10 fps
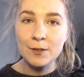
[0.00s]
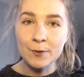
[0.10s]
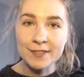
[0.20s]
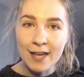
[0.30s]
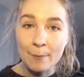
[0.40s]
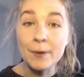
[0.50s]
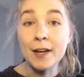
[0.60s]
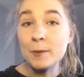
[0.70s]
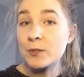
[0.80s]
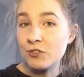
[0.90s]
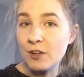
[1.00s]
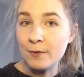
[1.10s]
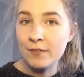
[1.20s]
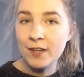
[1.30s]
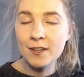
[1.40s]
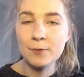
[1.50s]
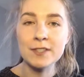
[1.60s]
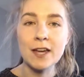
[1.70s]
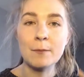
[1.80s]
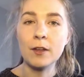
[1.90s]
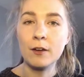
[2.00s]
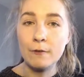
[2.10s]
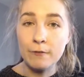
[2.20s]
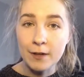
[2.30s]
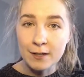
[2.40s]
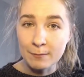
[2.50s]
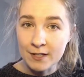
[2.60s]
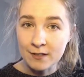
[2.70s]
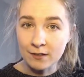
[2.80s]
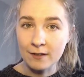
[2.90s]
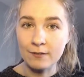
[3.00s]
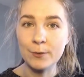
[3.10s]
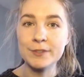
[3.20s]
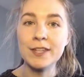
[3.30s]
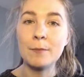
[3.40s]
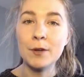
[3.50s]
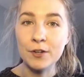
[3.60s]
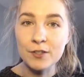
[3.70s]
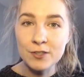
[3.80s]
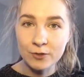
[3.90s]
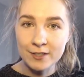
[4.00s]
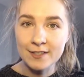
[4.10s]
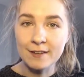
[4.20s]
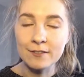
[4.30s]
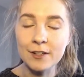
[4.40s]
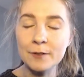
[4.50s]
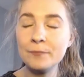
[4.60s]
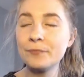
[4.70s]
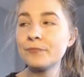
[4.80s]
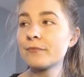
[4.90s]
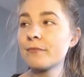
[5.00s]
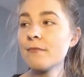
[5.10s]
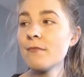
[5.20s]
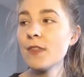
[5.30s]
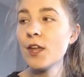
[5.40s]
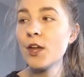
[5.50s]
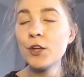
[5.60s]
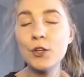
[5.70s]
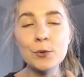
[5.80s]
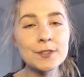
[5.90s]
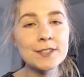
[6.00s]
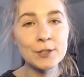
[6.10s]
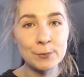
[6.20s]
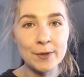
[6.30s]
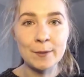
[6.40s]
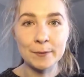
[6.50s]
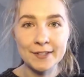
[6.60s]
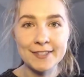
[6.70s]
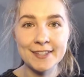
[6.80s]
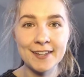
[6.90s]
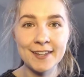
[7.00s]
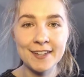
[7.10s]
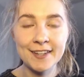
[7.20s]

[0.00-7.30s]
what's happening upstream of it, what's happening on a fundamental level, what's happening on a source level, you will still be able to see